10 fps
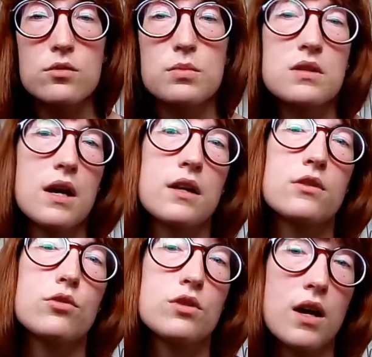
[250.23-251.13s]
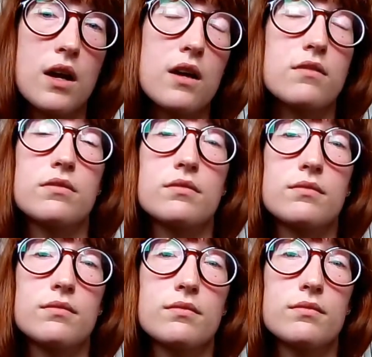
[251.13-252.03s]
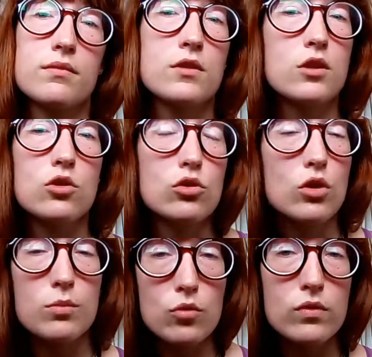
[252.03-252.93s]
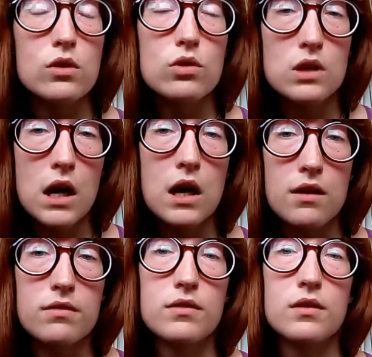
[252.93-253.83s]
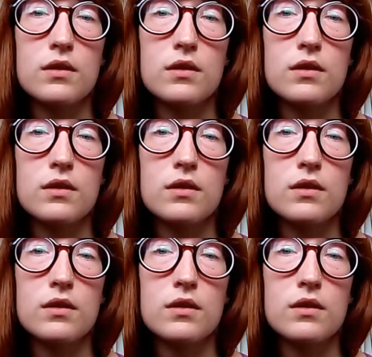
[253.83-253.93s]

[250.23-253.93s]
to be silent your entire life, not moving your entire life.